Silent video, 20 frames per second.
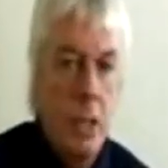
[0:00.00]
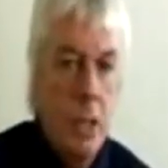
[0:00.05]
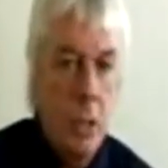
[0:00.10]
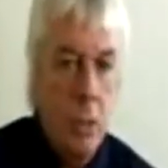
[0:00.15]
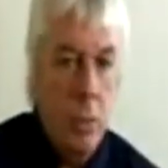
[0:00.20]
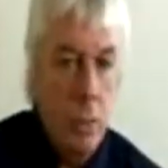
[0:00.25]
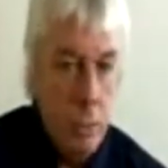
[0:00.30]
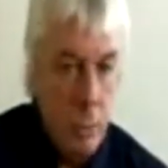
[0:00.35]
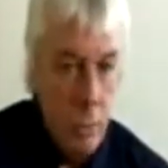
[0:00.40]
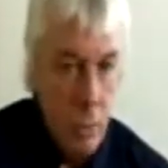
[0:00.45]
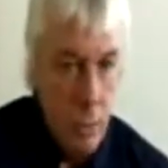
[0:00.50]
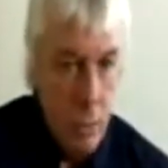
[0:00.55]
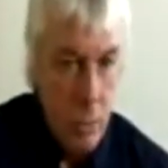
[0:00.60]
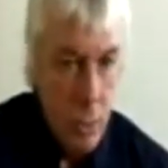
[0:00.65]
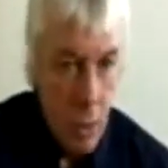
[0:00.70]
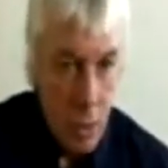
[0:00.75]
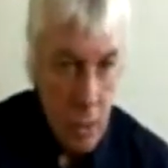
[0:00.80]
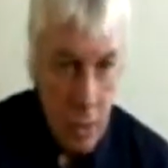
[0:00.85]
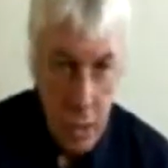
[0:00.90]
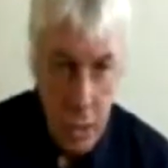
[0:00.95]
So
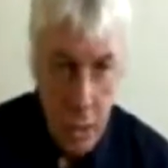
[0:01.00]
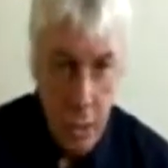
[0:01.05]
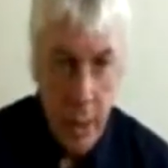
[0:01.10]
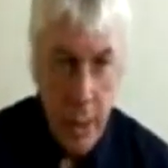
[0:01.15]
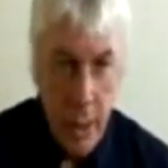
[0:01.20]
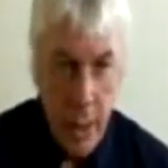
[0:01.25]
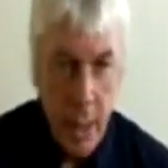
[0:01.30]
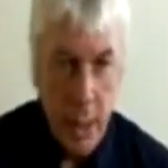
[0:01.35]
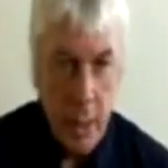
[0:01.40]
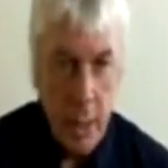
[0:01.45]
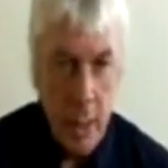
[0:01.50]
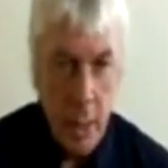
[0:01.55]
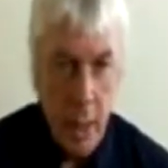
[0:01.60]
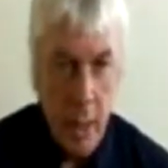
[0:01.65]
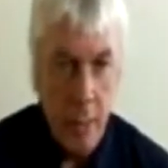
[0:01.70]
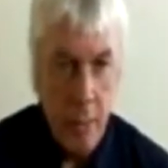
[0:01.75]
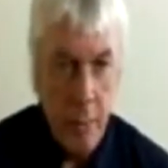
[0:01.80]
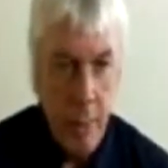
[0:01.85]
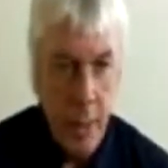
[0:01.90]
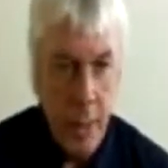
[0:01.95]
not doing that
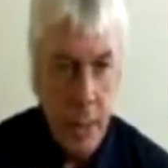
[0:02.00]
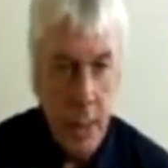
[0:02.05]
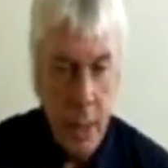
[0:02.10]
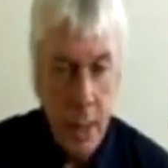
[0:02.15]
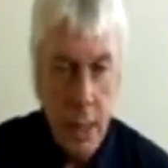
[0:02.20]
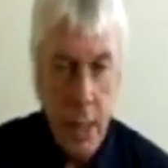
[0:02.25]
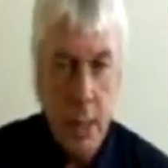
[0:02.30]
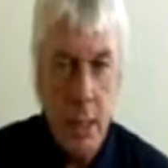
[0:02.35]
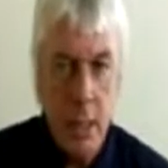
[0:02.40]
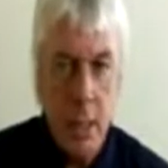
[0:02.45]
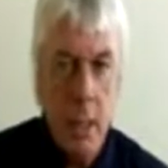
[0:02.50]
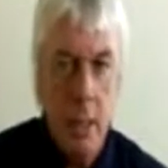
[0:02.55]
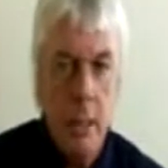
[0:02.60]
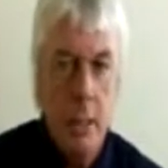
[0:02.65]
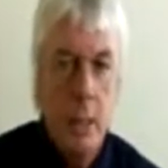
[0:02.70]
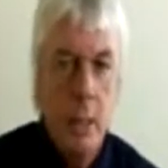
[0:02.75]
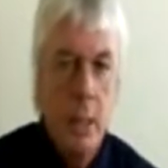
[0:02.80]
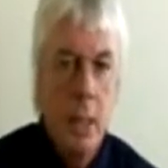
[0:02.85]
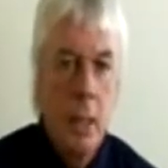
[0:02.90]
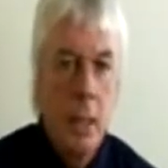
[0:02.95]
stuff makes it easier.
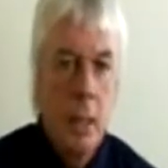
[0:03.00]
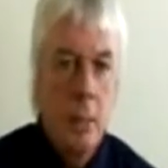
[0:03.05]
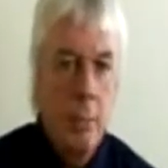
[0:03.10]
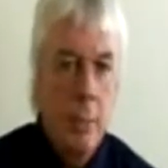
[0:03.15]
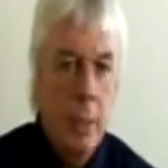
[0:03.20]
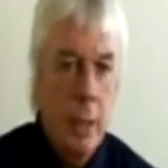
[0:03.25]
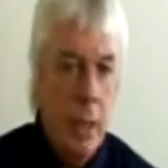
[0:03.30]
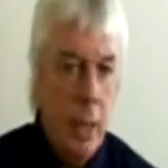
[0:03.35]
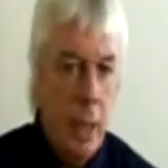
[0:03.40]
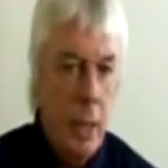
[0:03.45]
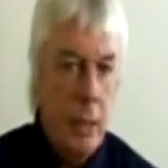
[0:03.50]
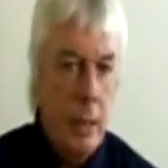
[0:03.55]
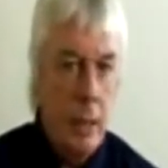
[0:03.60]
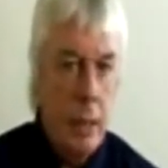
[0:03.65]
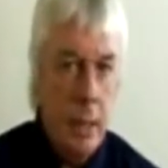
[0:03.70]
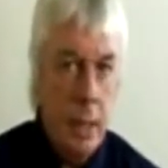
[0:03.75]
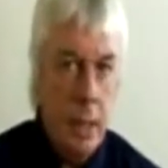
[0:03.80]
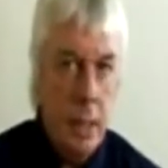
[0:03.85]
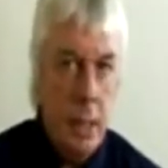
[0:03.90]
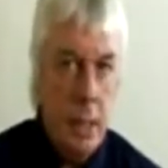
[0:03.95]
But the other
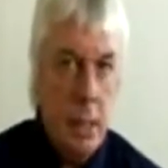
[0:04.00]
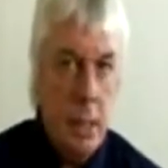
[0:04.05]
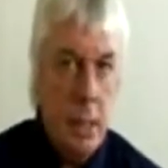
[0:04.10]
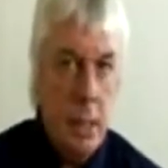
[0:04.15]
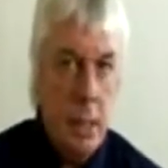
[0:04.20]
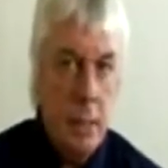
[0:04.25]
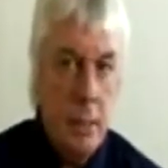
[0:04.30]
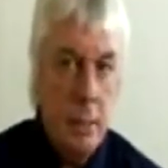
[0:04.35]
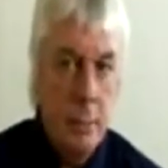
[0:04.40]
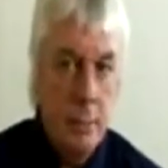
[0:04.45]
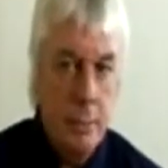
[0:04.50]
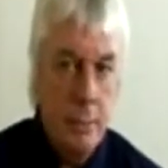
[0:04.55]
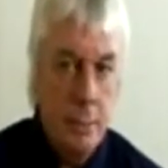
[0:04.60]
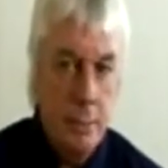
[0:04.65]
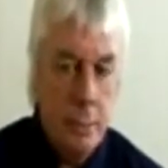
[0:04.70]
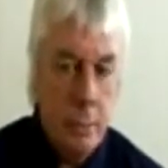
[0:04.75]
thing is that,